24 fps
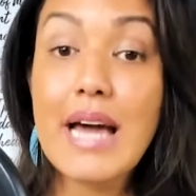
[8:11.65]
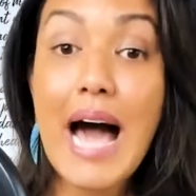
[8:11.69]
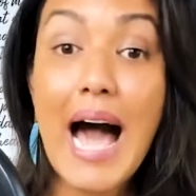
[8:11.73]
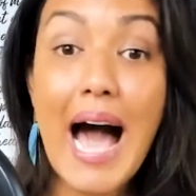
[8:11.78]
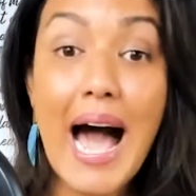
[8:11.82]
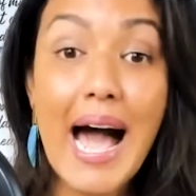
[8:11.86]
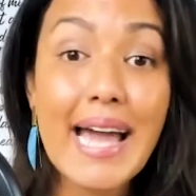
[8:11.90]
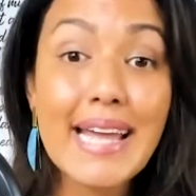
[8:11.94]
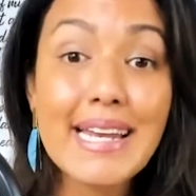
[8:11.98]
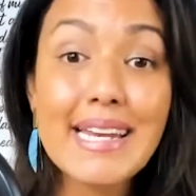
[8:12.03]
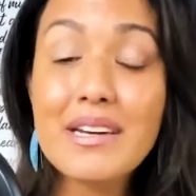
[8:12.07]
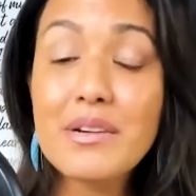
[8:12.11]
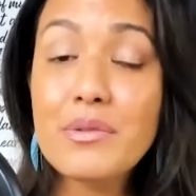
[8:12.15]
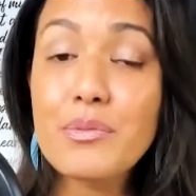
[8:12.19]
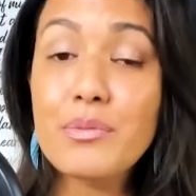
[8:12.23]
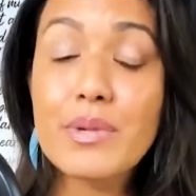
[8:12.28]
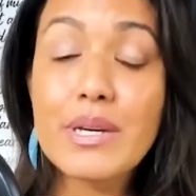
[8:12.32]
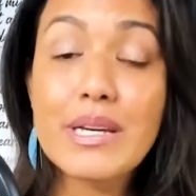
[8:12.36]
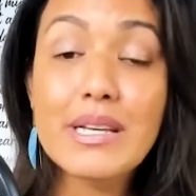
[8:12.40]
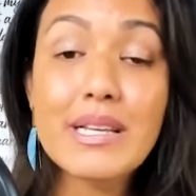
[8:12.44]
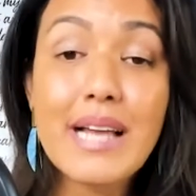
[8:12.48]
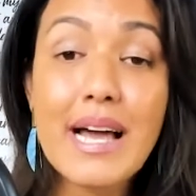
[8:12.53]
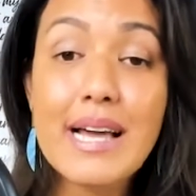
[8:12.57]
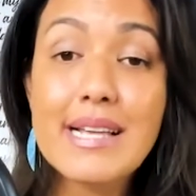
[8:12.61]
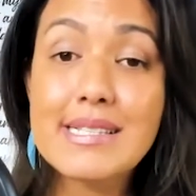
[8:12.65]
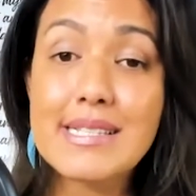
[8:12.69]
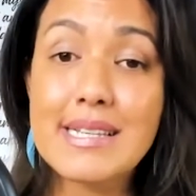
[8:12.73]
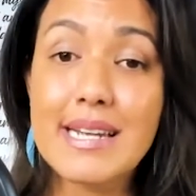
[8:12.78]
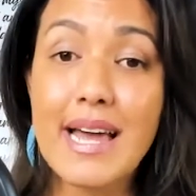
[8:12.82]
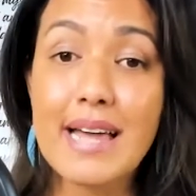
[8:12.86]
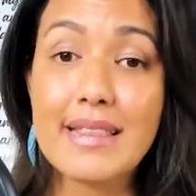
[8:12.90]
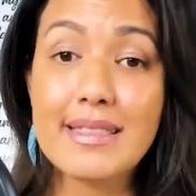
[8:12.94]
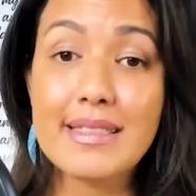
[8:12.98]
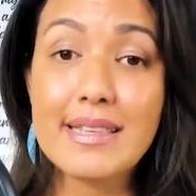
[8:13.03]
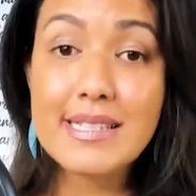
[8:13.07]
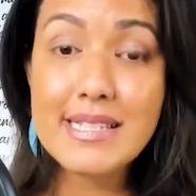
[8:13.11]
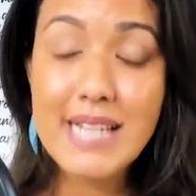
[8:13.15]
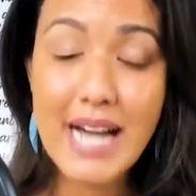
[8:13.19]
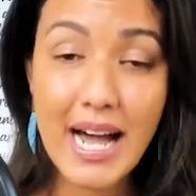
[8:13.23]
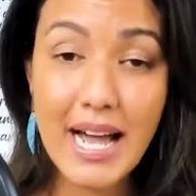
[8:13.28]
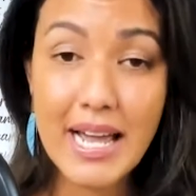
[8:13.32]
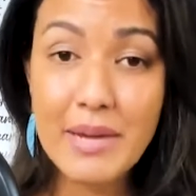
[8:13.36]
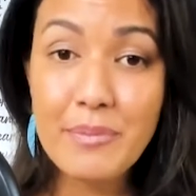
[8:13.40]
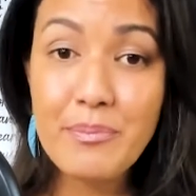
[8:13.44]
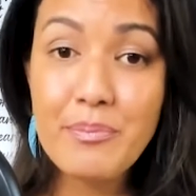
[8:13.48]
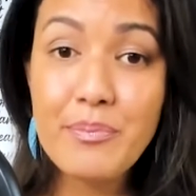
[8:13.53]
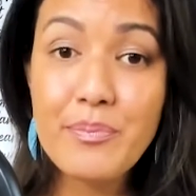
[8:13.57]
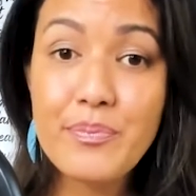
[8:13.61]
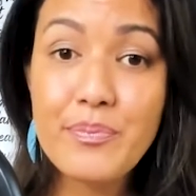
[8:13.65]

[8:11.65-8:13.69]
I didn't realize it at the time,